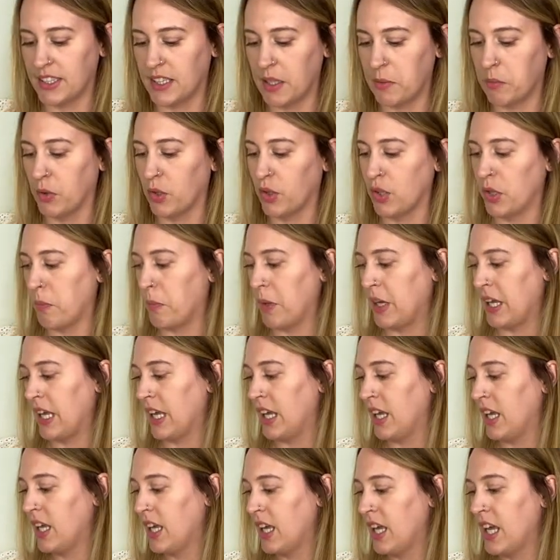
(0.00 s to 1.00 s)
I'm gonna be
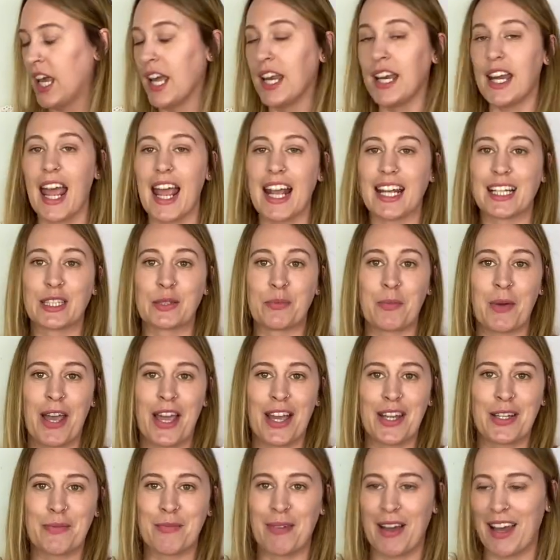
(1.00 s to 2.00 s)
an
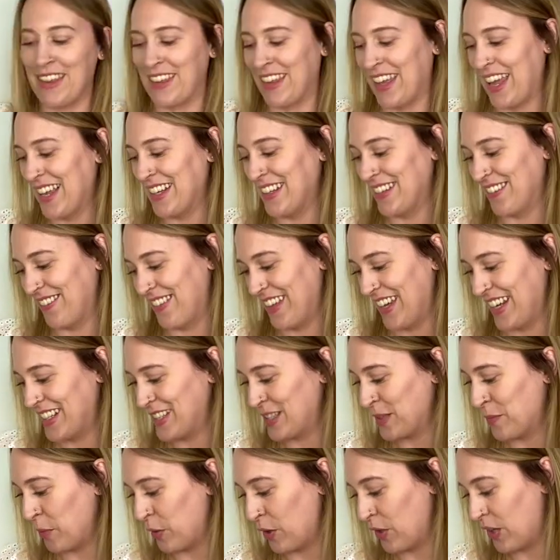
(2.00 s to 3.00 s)
expert by the end of
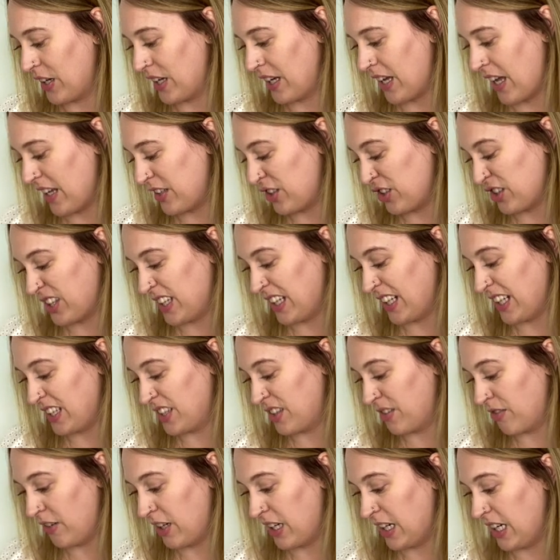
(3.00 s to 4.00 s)
this, but I just think it's
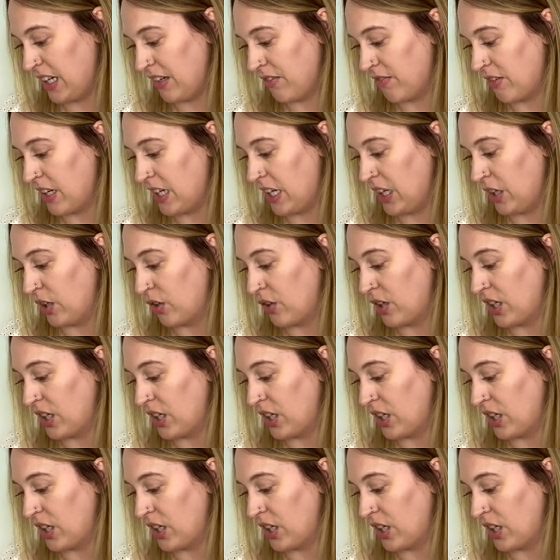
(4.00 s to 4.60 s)
really, really good.